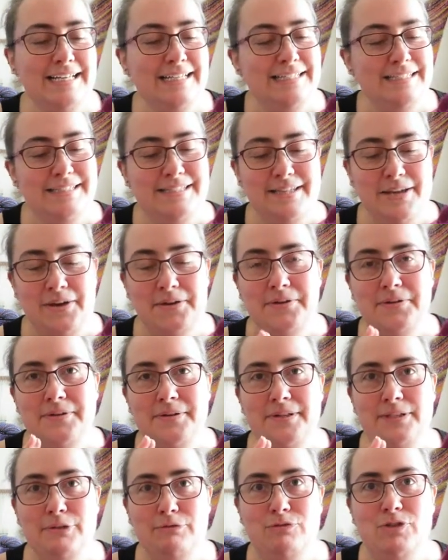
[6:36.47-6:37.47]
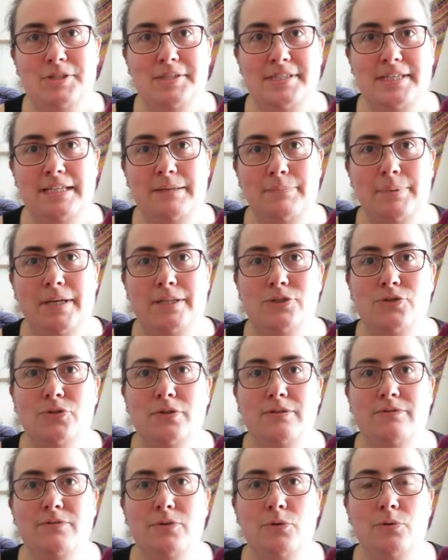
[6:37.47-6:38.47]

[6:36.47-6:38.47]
So you've just seen a picture of